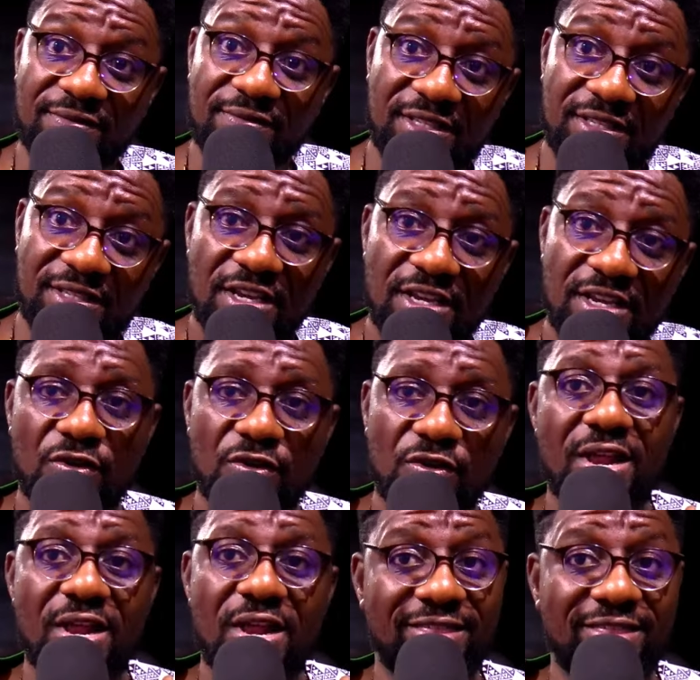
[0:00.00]
you know, there are
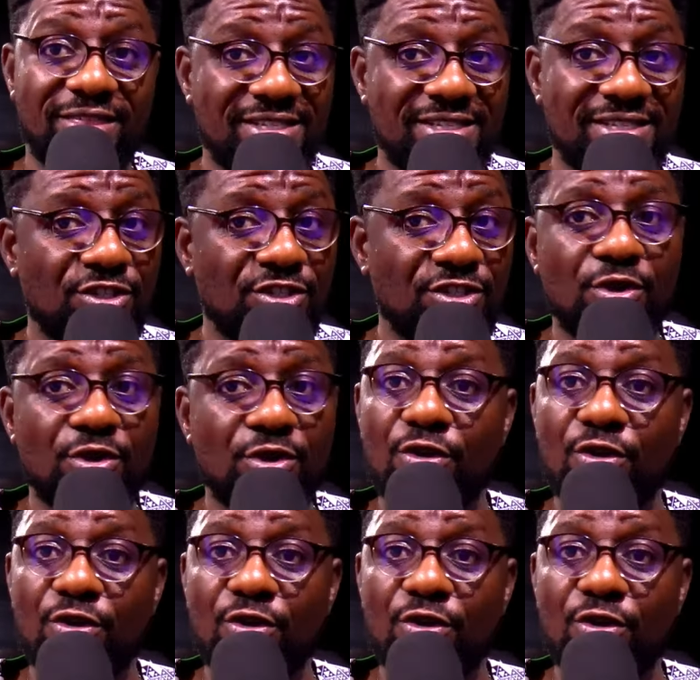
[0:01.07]
things that should be on your blog,